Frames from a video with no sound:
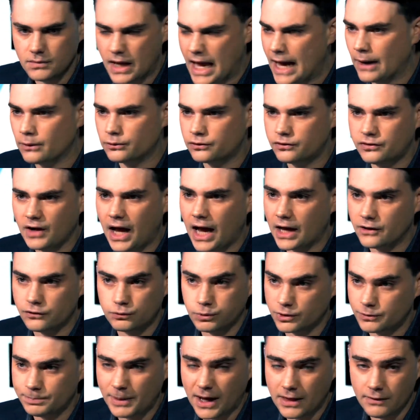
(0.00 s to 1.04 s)
outsized,
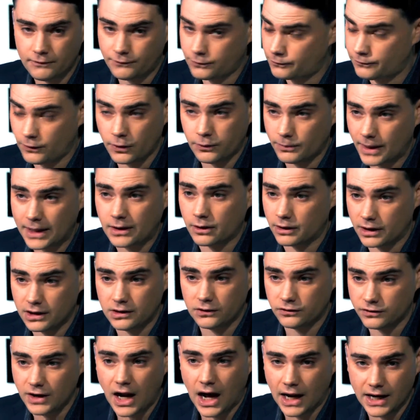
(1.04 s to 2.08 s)
which, for the record, it
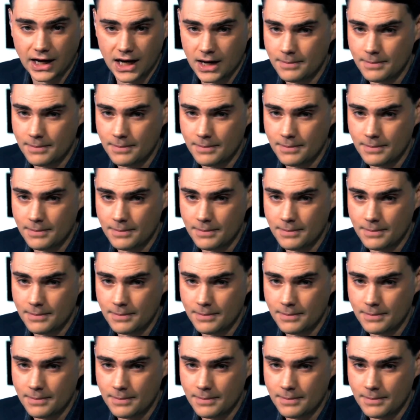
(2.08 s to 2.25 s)
is not.